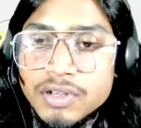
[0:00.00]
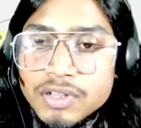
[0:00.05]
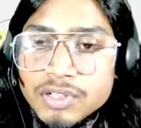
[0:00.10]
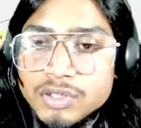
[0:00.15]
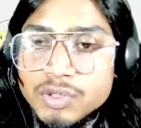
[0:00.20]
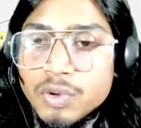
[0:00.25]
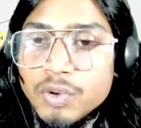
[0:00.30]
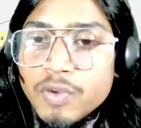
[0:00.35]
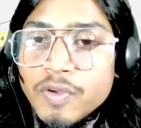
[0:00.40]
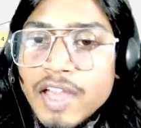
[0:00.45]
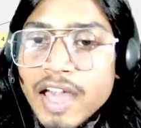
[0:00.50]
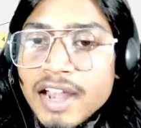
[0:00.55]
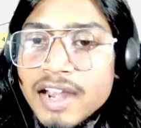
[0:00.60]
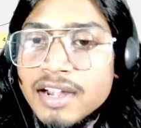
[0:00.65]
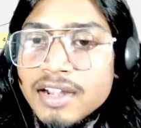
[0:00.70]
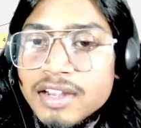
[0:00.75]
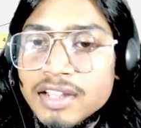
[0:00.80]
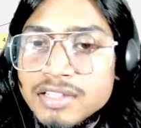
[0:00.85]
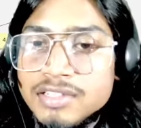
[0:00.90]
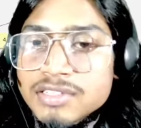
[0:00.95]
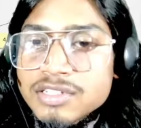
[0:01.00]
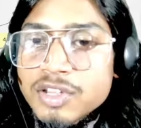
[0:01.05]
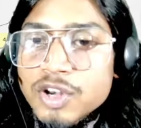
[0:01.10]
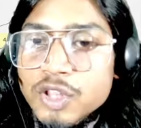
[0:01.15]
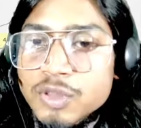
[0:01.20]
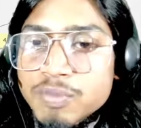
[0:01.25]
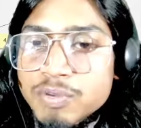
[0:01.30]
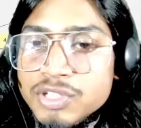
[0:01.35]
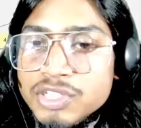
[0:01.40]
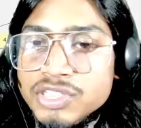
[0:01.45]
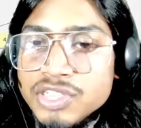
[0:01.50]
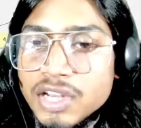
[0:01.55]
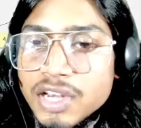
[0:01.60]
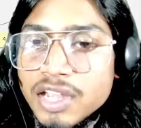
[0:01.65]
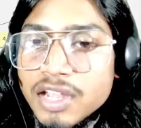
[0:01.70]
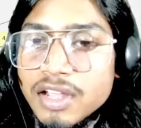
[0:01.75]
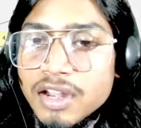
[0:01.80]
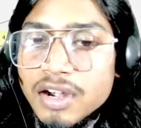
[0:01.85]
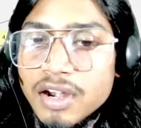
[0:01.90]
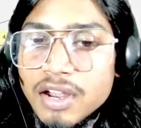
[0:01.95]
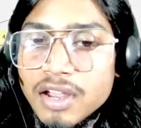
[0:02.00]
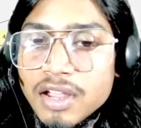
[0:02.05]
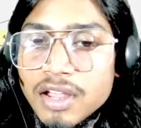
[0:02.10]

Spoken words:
So we are at 0th position here,